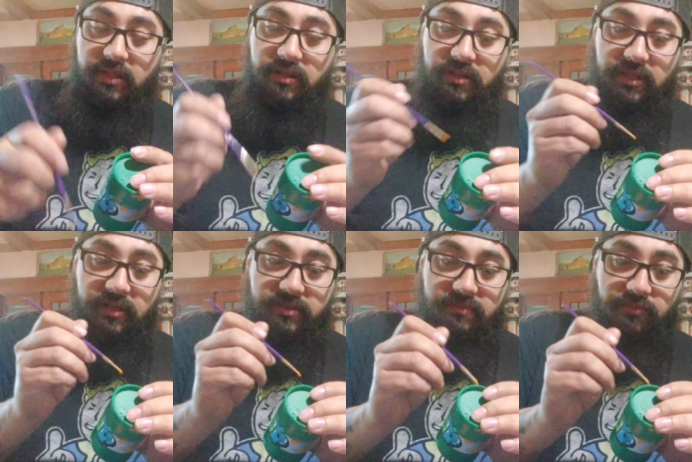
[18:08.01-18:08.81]
The lid
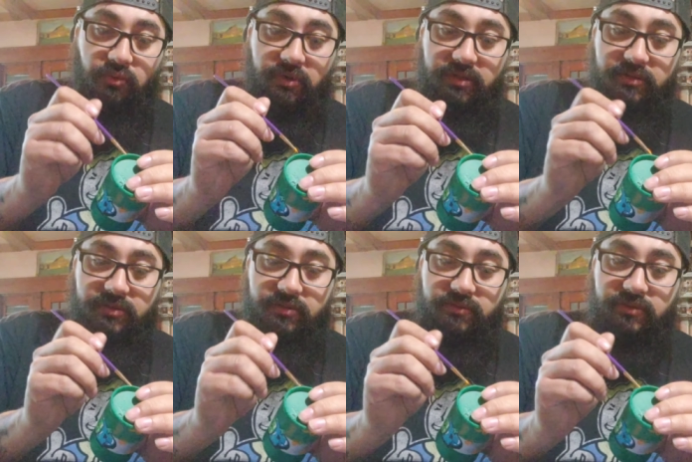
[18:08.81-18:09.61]
is important
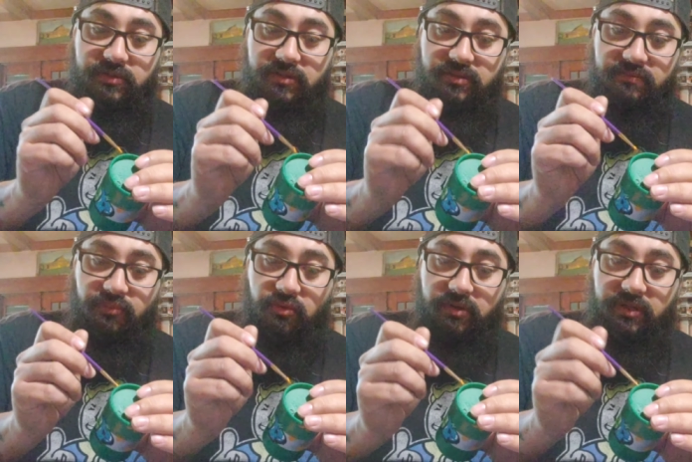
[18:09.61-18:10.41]
too, just as
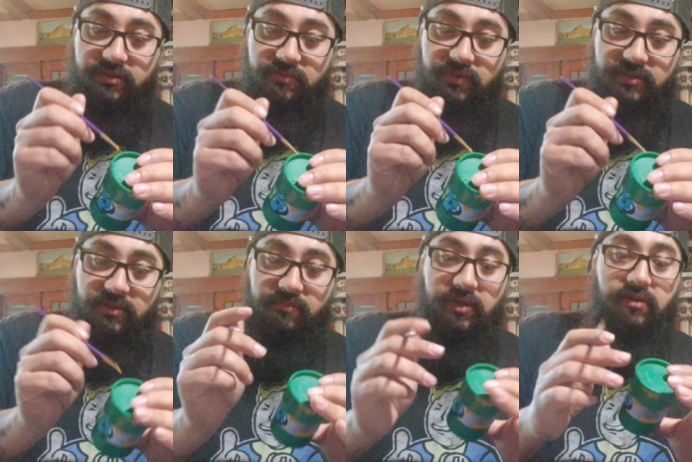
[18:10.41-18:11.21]
important as the rest of the
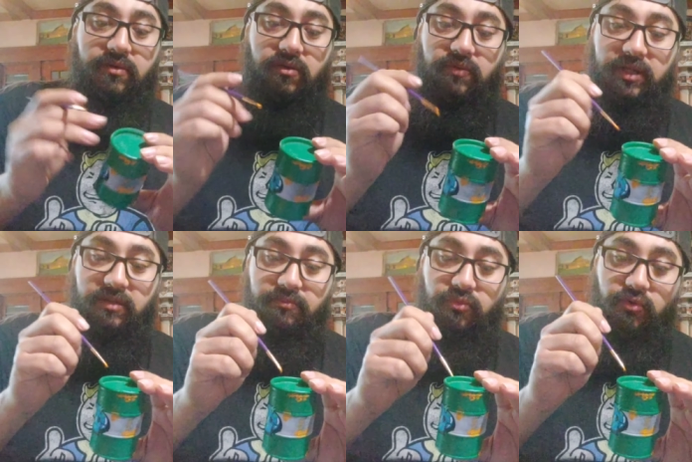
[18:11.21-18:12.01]
barrel. Go around the
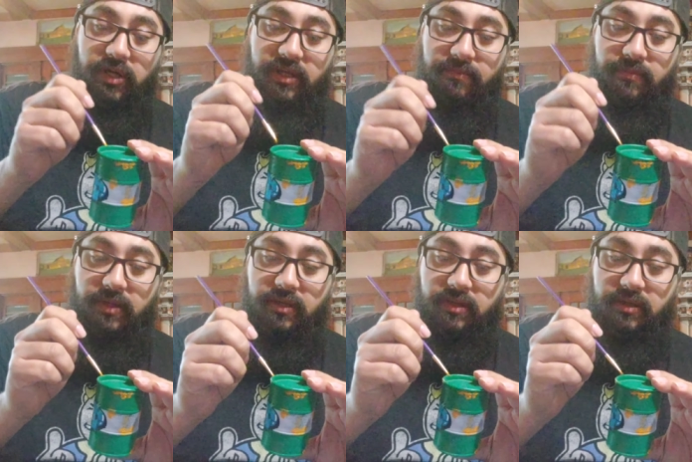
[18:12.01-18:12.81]
brim,
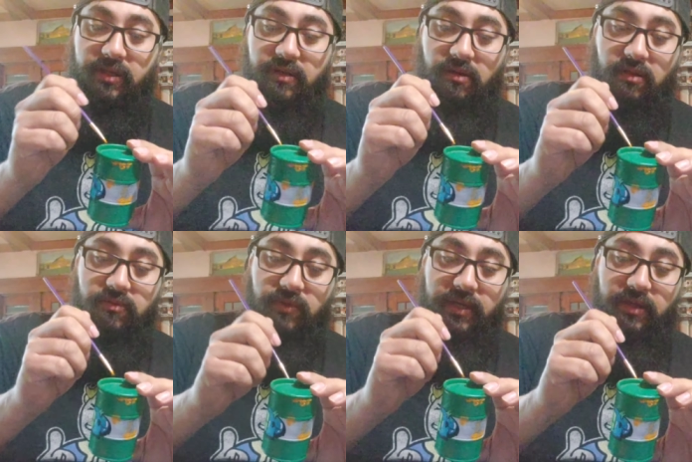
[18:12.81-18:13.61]
get all the
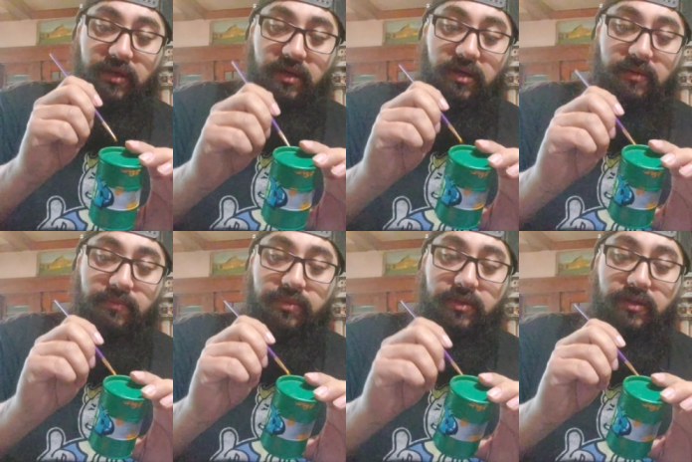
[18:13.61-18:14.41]
way up
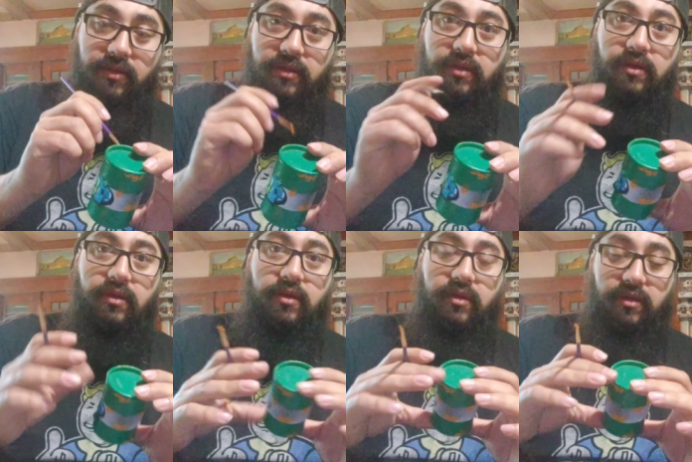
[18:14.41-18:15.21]

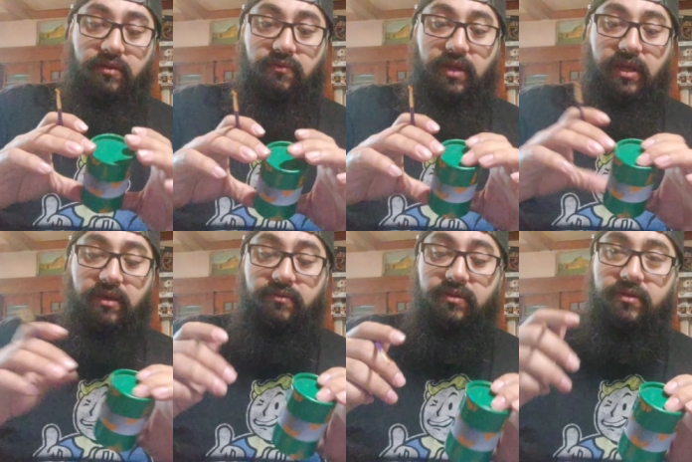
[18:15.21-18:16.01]
and around.